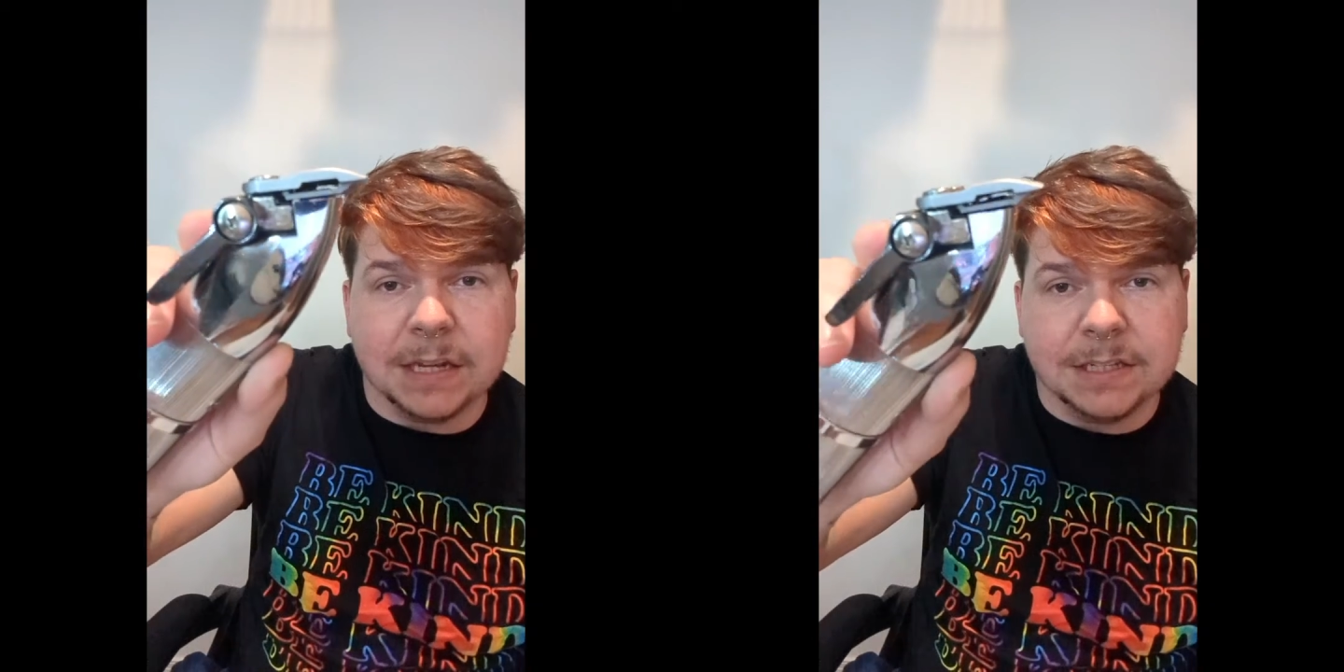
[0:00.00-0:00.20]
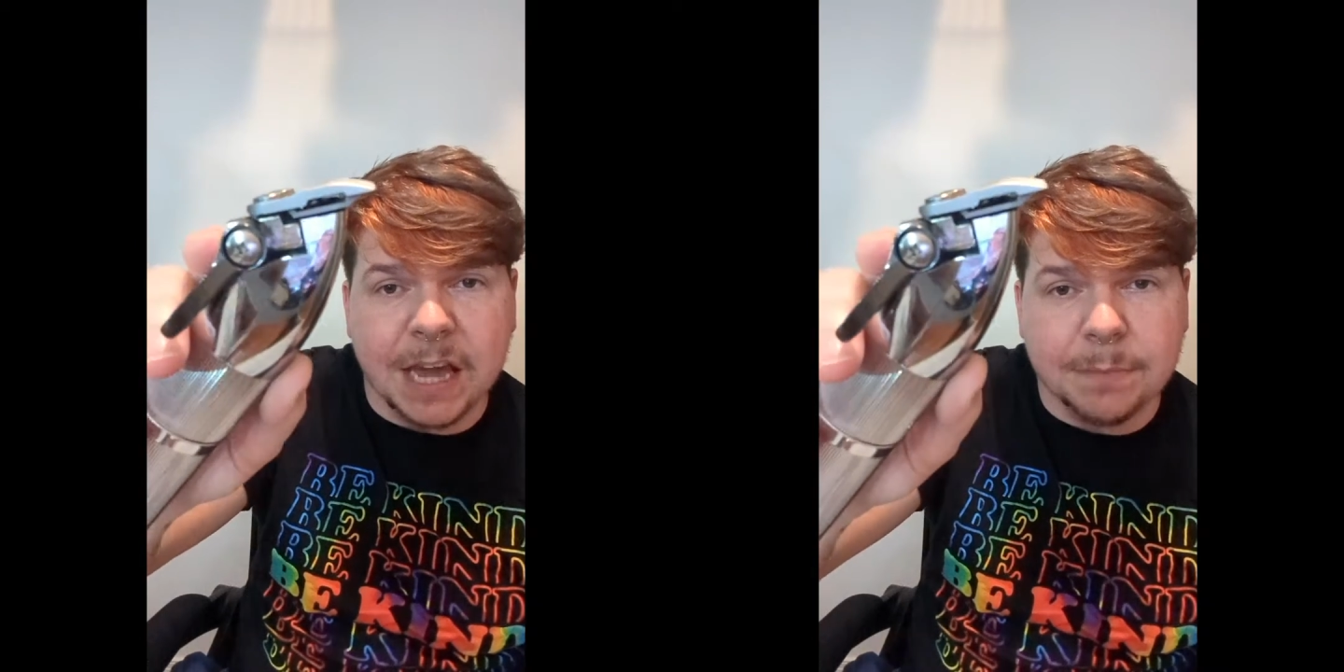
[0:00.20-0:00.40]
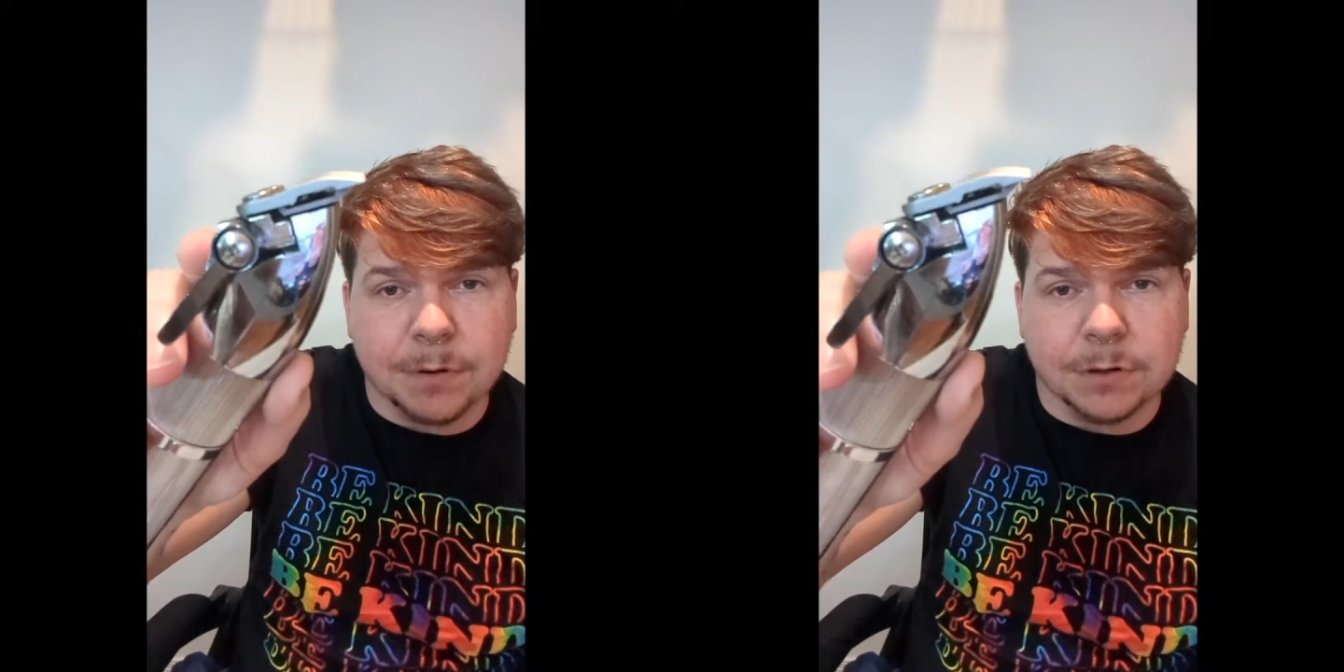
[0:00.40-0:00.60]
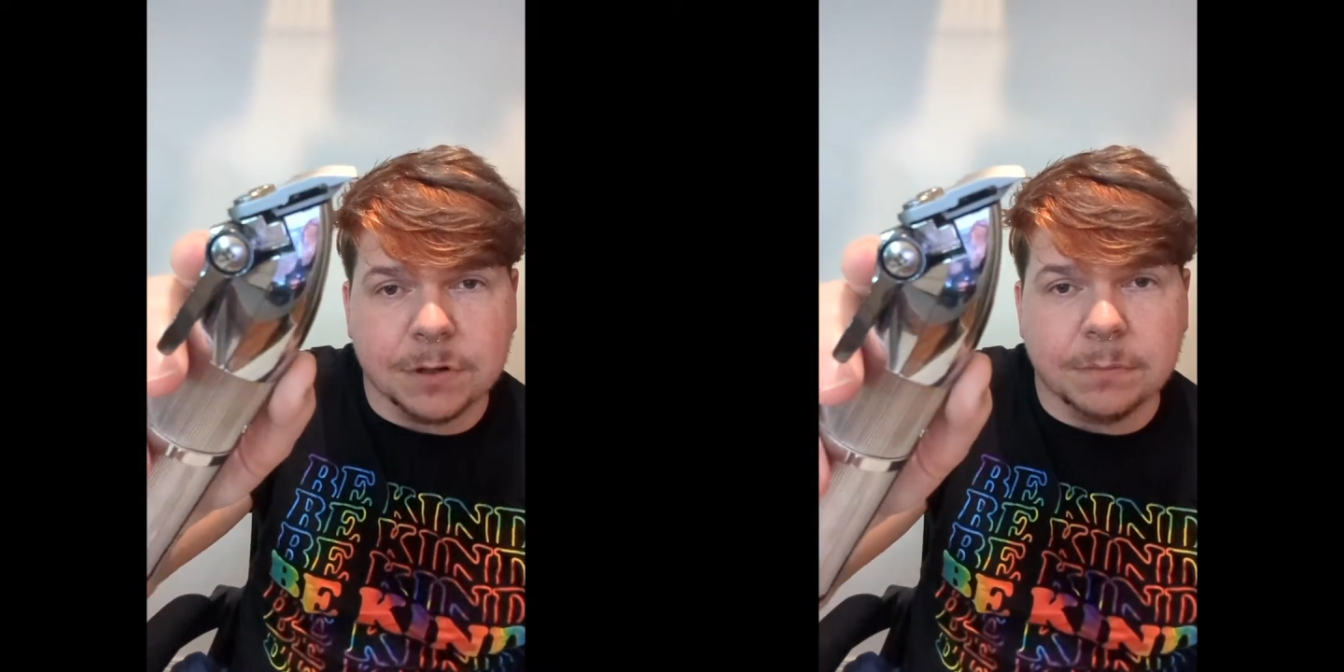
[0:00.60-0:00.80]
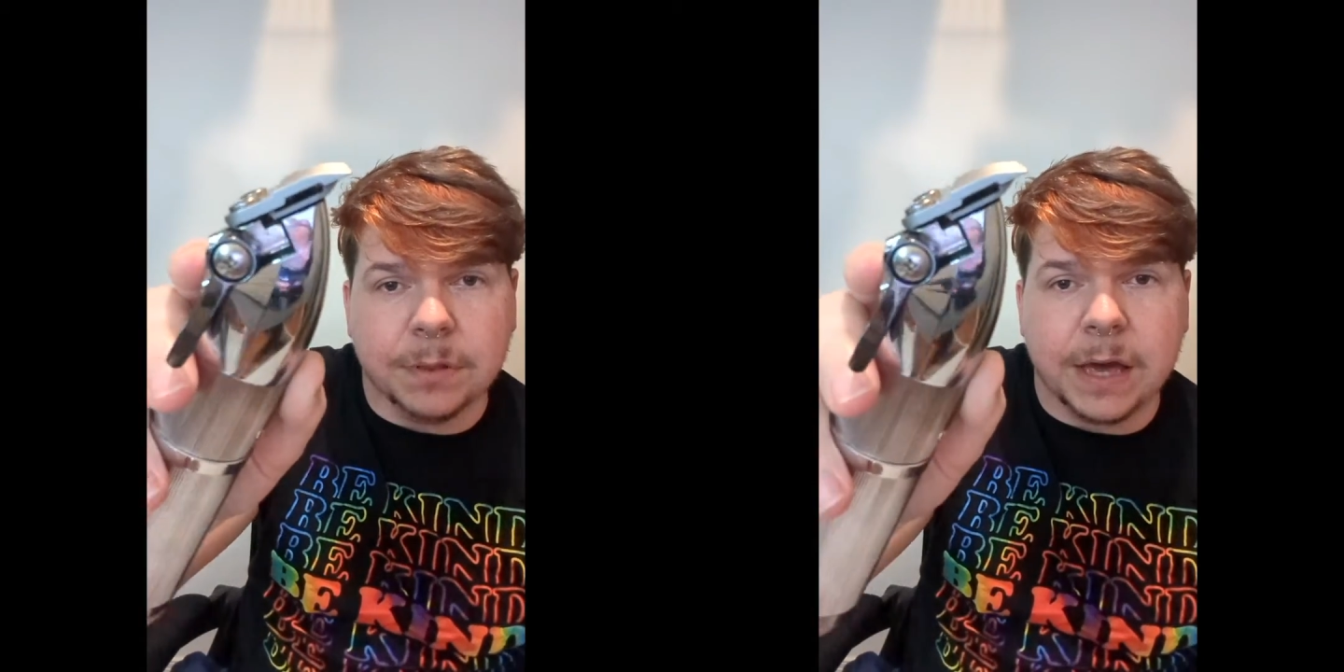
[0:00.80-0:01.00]
tapered
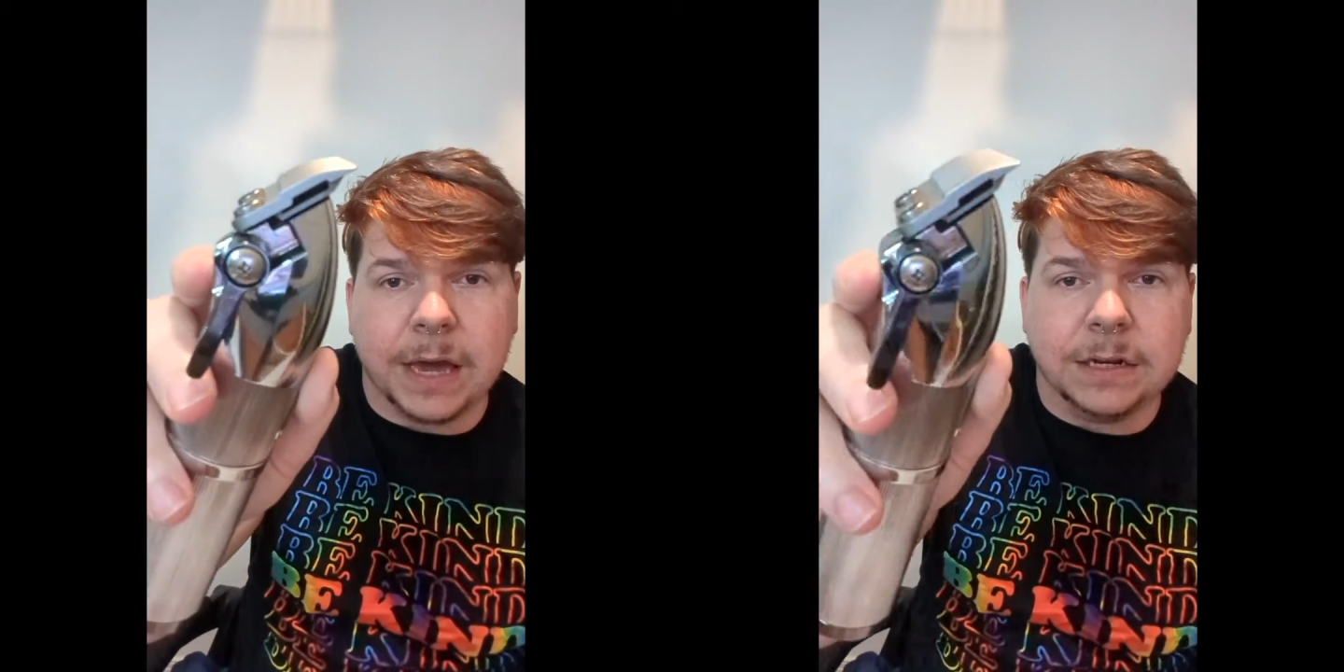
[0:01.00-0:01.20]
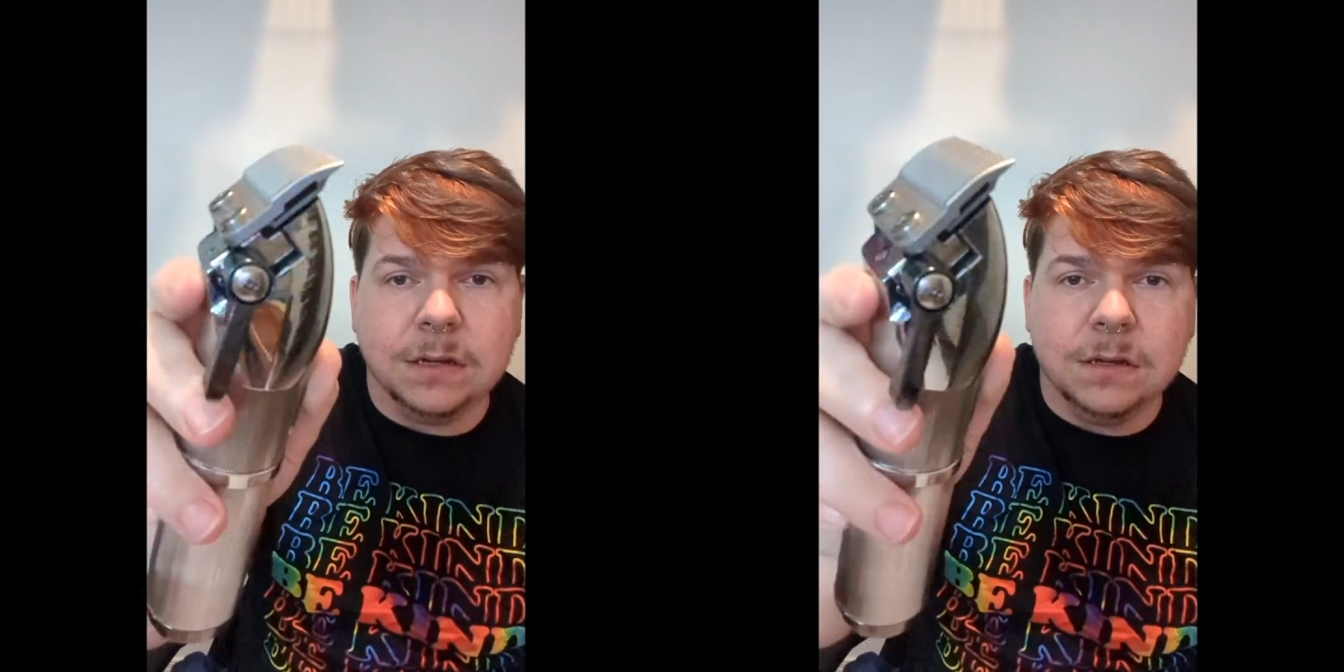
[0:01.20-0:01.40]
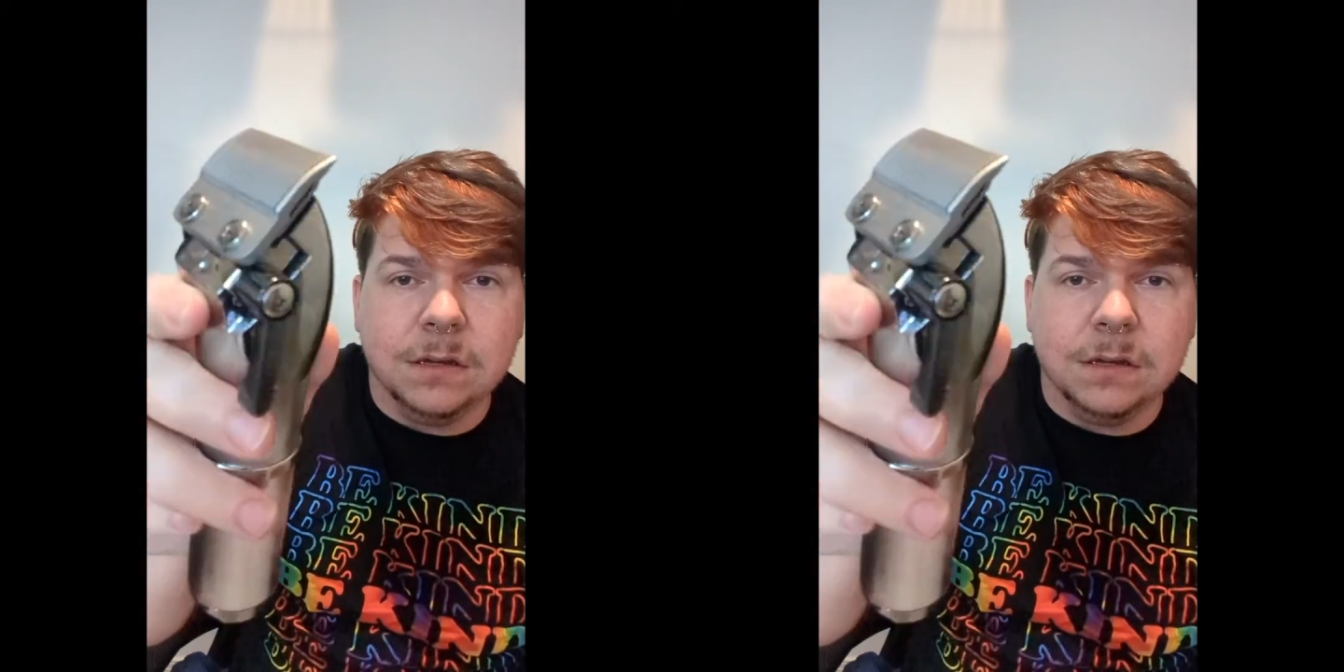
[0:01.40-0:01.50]
blade.